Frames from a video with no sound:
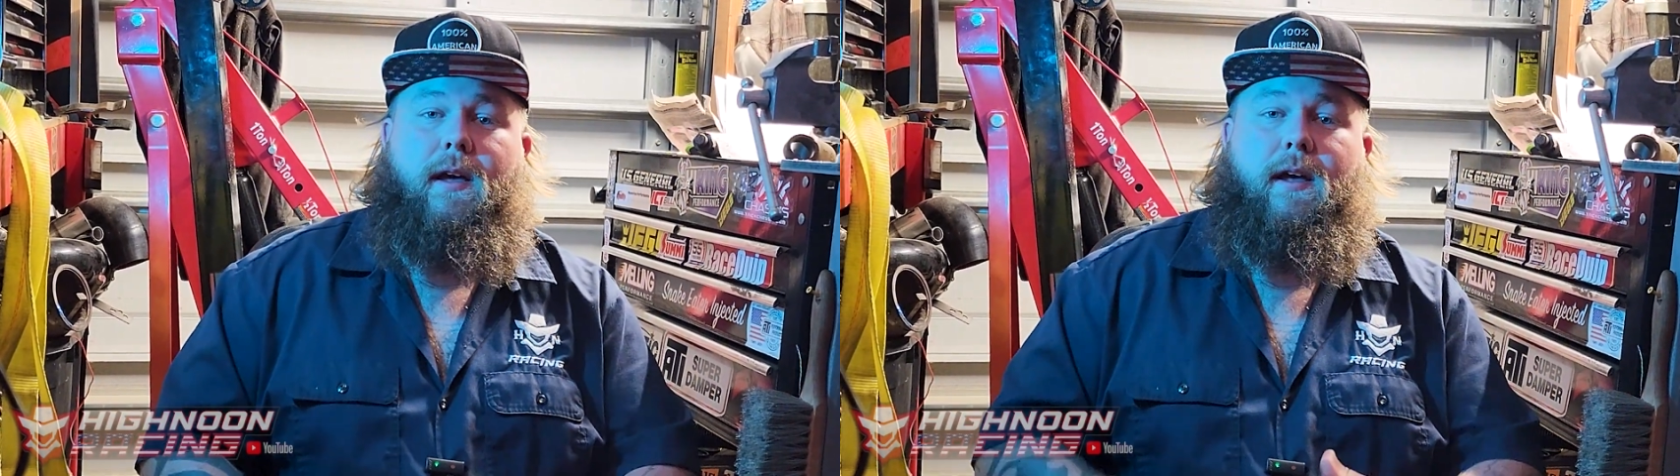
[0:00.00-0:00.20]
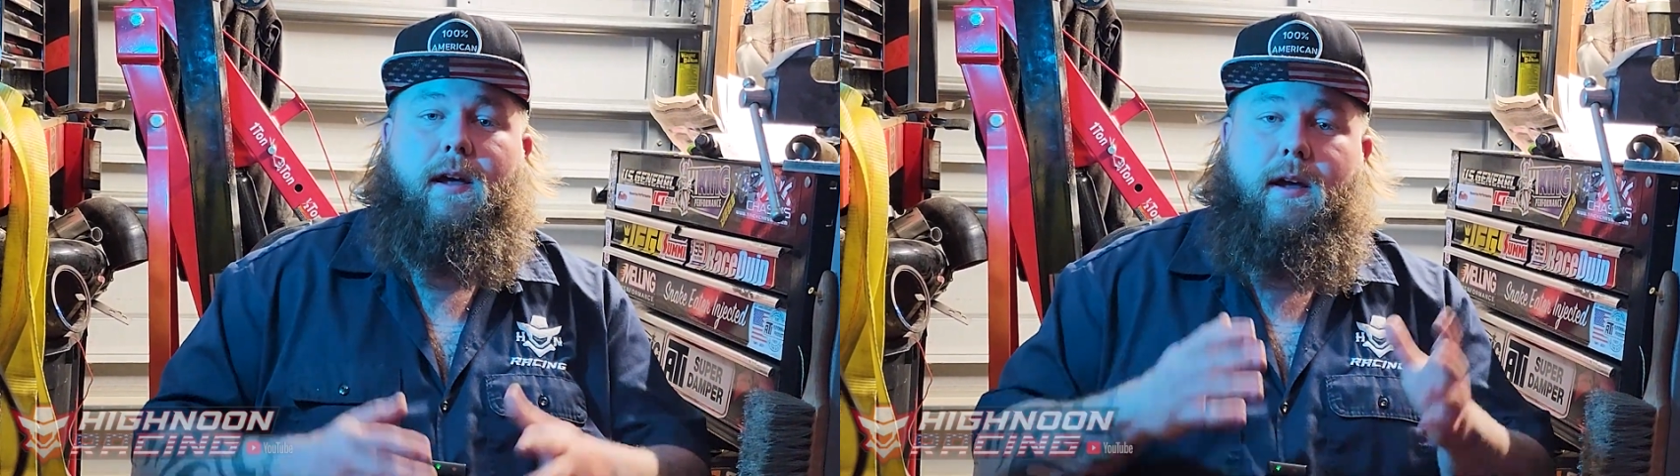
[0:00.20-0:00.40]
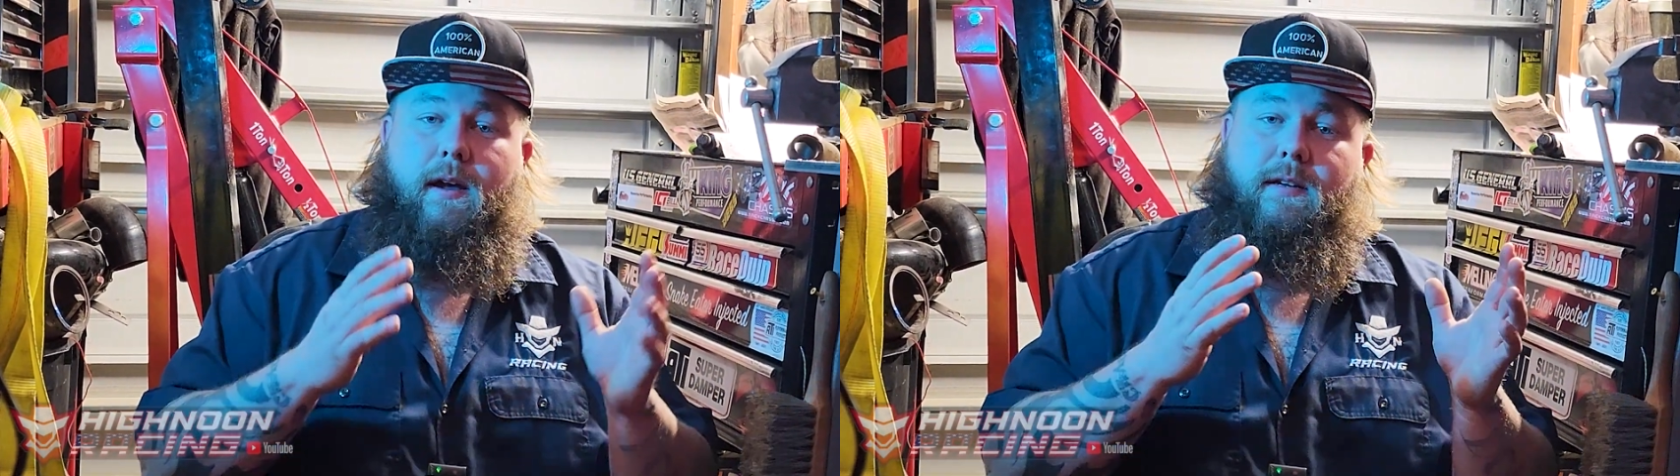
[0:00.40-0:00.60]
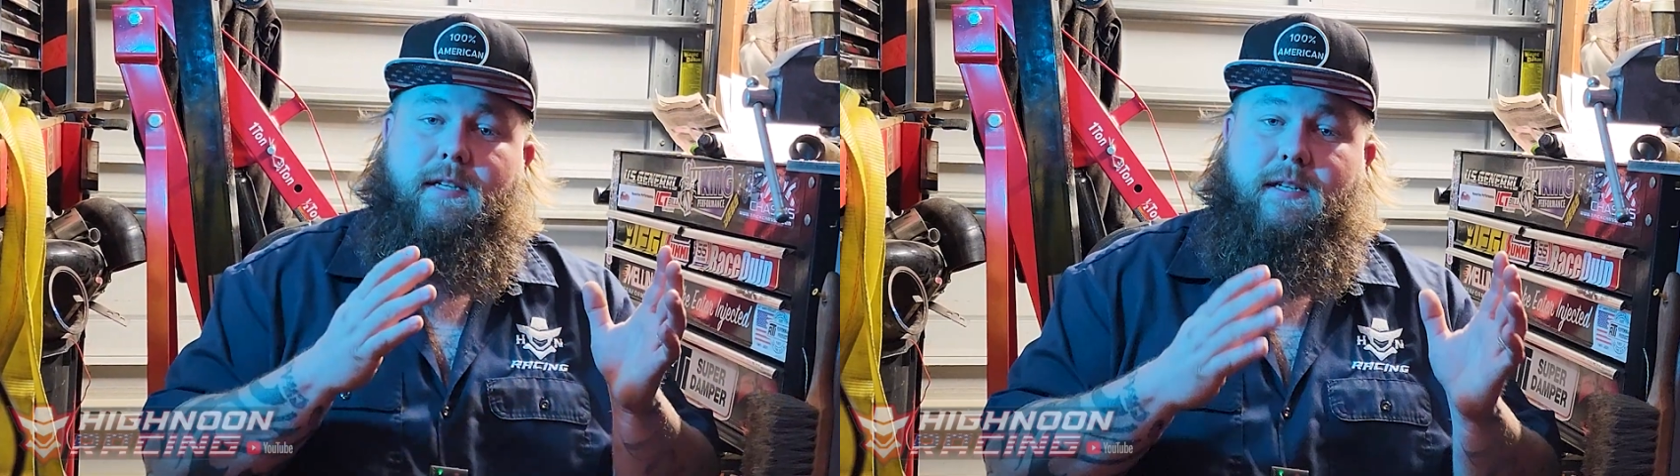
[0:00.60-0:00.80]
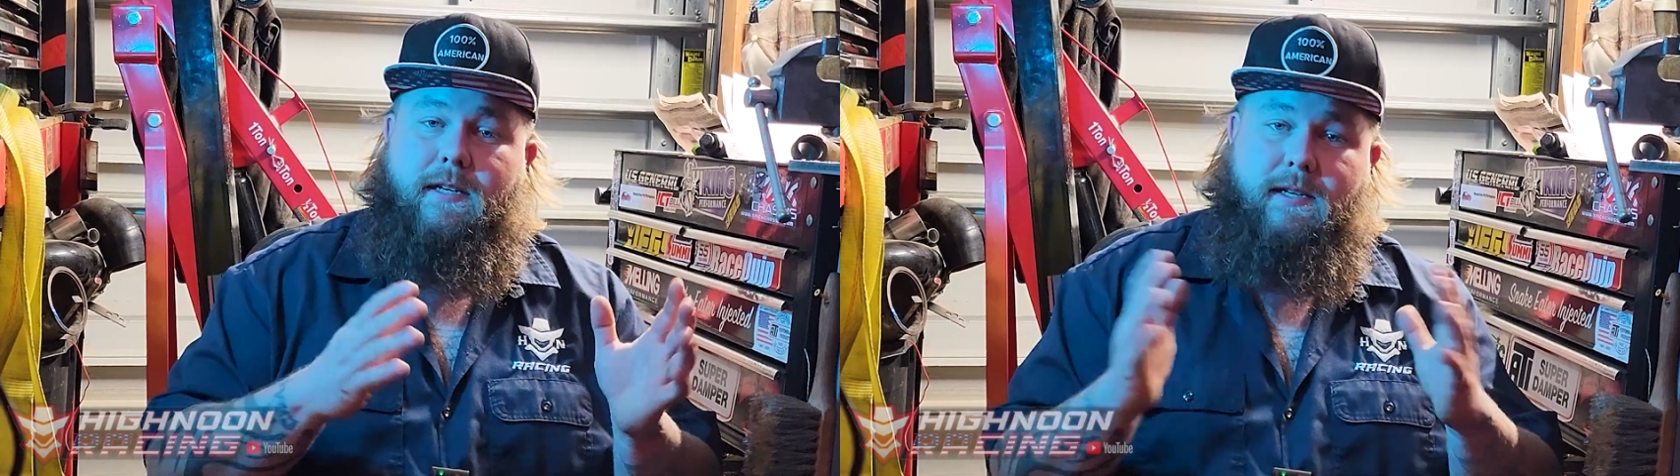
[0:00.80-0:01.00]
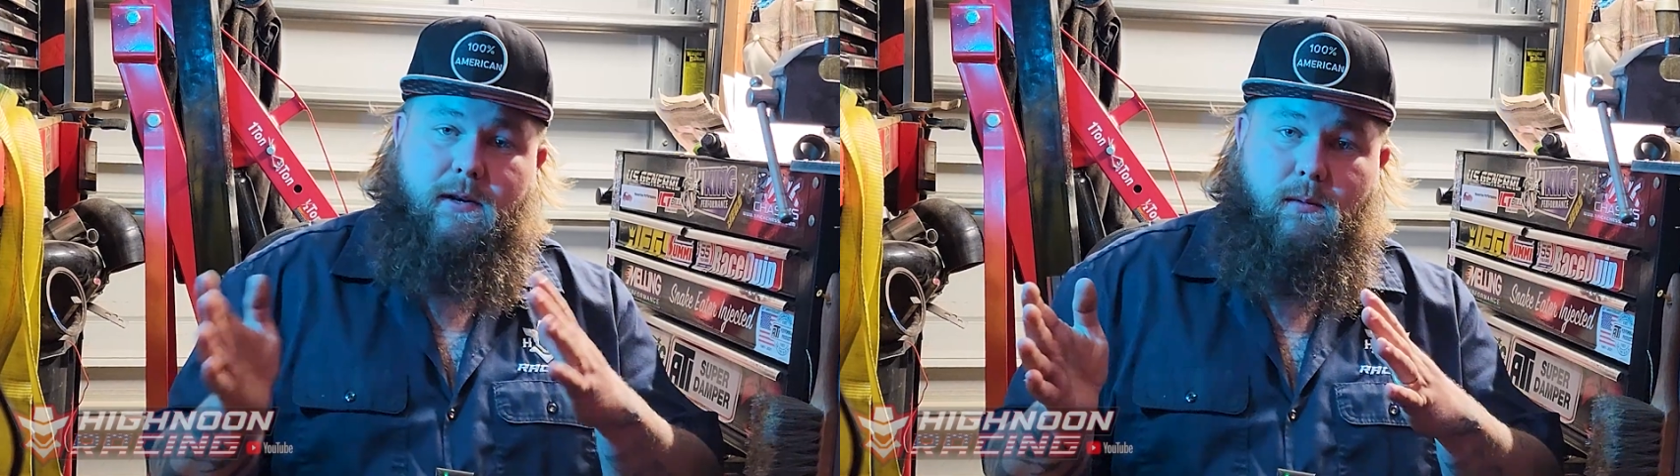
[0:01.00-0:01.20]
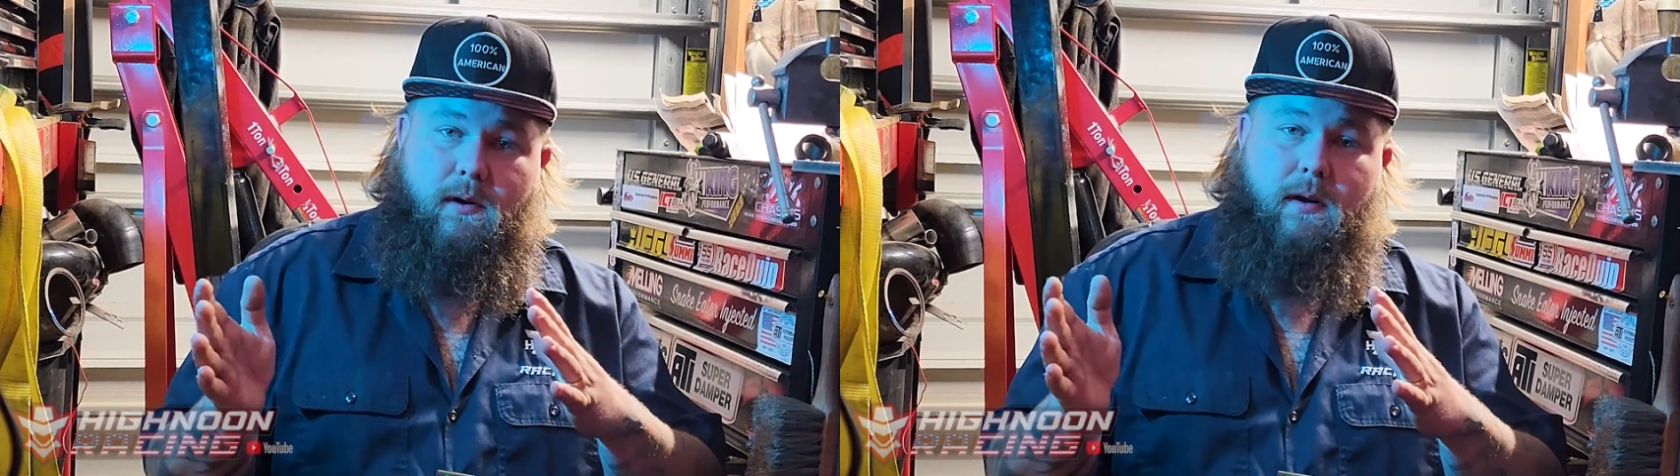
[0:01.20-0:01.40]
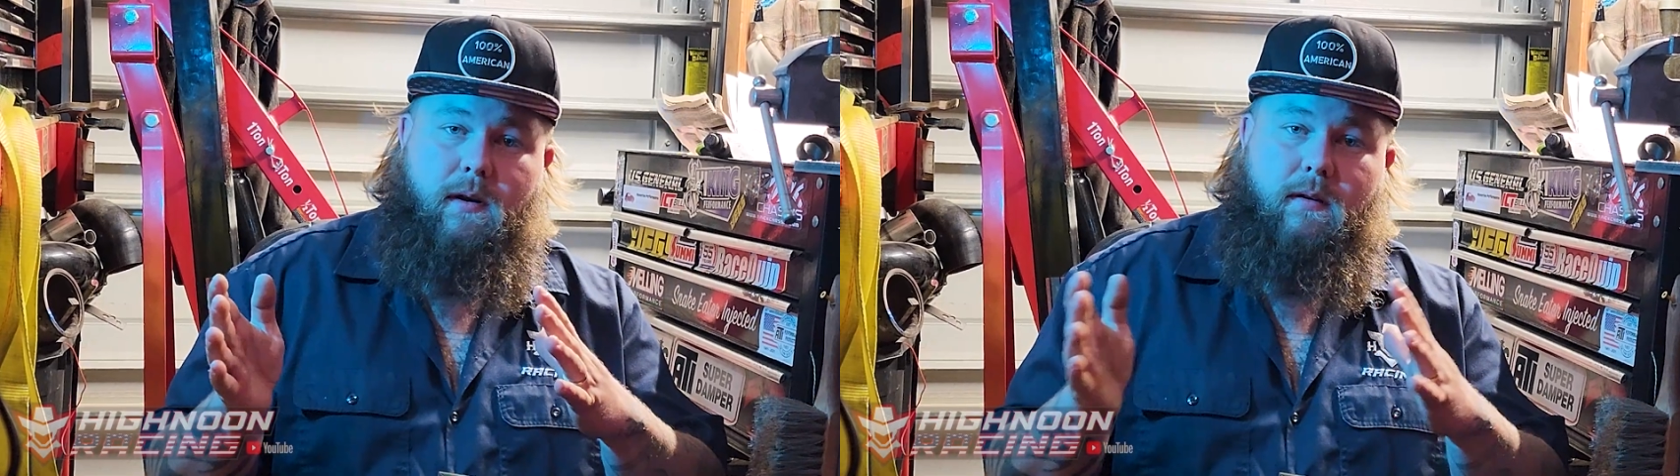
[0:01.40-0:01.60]
a 6 to
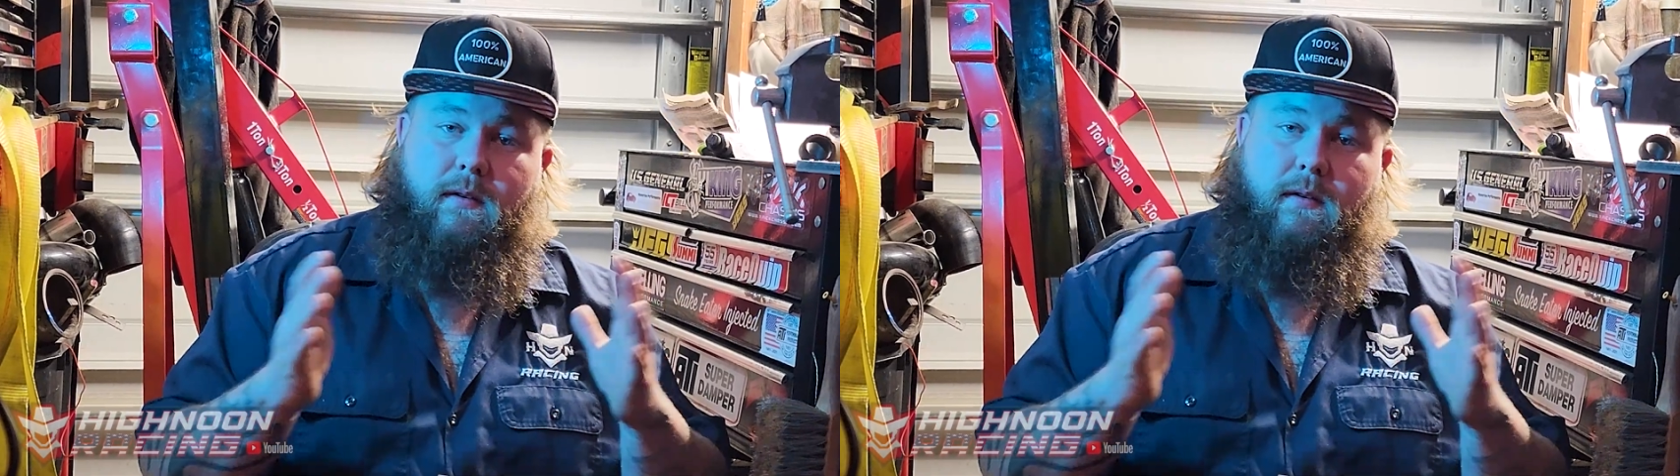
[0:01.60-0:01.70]
1